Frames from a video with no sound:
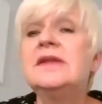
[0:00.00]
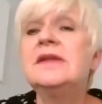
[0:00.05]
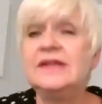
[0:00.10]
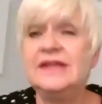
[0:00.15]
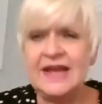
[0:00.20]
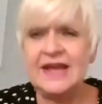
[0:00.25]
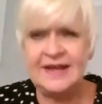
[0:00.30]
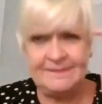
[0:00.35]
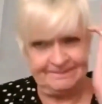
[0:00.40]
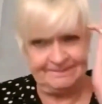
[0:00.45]

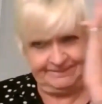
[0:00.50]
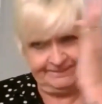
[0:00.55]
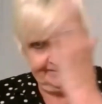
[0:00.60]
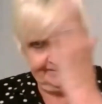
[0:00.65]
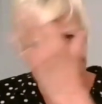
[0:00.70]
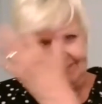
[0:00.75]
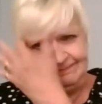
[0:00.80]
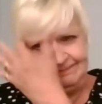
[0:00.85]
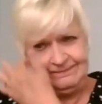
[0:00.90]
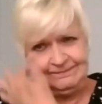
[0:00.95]
Yeah.
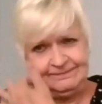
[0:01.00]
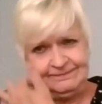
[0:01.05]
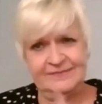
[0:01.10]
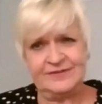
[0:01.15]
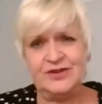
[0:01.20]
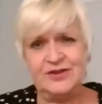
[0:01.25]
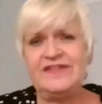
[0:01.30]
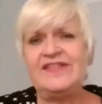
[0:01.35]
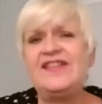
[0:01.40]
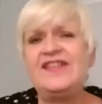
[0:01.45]

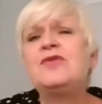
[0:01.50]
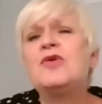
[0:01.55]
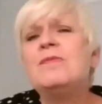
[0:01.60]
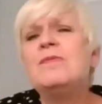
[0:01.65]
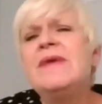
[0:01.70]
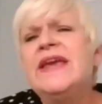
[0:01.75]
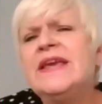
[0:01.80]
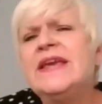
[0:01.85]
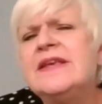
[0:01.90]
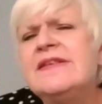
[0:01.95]
So is this all
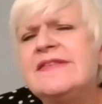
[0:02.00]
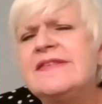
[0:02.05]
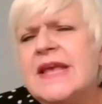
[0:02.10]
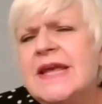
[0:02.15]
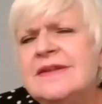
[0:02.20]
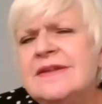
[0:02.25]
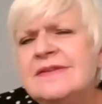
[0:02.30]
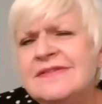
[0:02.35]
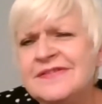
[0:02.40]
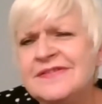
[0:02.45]
making
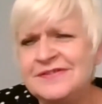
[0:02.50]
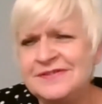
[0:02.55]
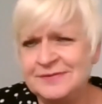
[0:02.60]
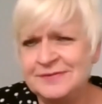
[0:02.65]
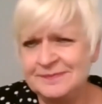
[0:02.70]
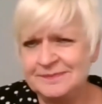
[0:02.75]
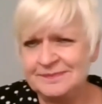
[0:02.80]
sense?